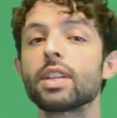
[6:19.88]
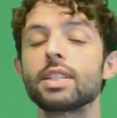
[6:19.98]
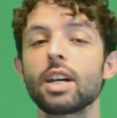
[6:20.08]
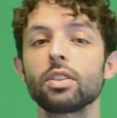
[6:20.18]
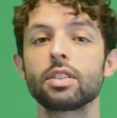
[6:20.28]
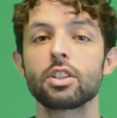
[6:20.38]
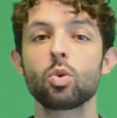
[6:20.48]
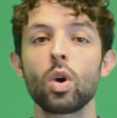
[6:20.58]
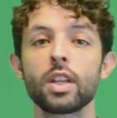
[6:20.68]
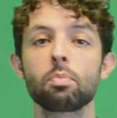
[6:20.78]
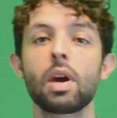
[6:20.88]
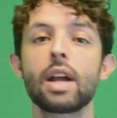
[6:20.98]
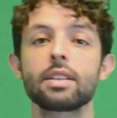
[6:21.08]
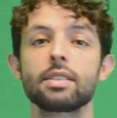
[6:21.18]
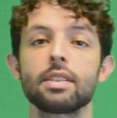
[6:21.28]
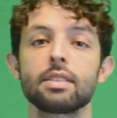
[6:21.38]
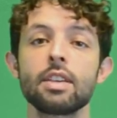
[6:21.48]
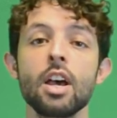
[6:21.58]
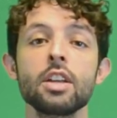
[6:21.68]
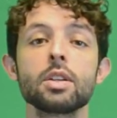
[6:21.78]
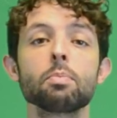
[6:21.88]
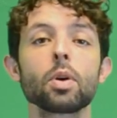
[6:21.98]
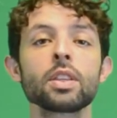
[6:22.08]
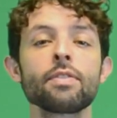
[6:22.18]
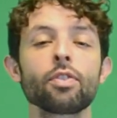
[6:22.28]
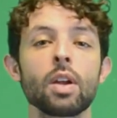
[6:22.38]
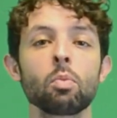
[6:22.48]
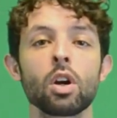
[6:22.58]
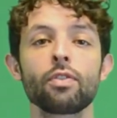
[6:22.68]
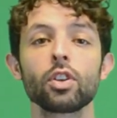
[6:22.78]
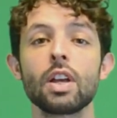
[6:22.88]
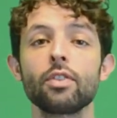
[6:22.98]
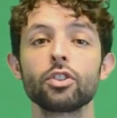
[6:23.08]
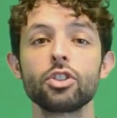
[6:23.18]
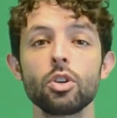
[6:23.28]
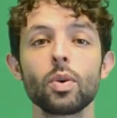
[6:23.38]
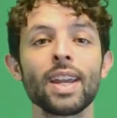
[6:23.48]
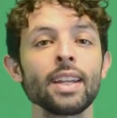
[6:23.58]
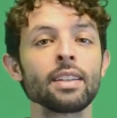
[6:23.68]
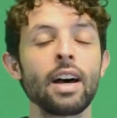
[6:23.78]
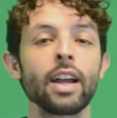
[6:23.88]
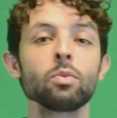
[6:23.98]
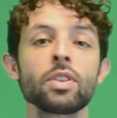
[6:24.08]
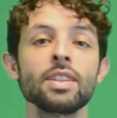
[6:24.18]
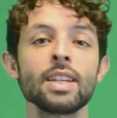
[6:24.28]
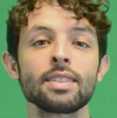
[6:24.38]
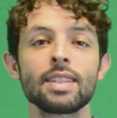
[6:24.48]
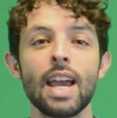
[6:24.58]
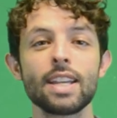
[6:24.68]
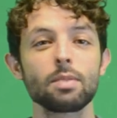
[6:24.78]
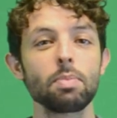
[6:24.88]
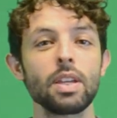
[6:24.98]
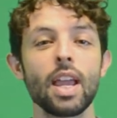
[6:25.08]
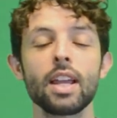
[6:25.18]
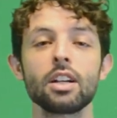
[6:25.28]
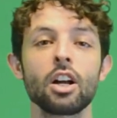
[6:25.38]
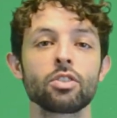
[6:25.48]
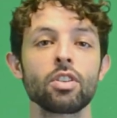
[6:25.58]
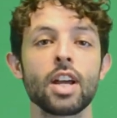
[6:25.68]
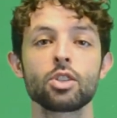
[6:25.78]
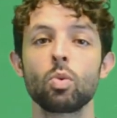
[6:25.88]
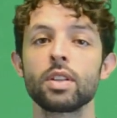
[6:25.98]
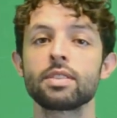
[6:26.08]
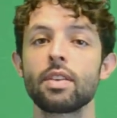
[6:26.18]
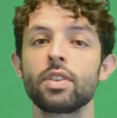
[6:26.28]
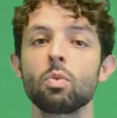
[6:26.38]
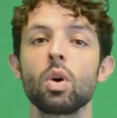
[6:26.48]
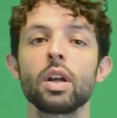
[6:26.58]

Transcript: the Delta 20 practices to bring the framework for Level 2 in line with NIST SP 800-171.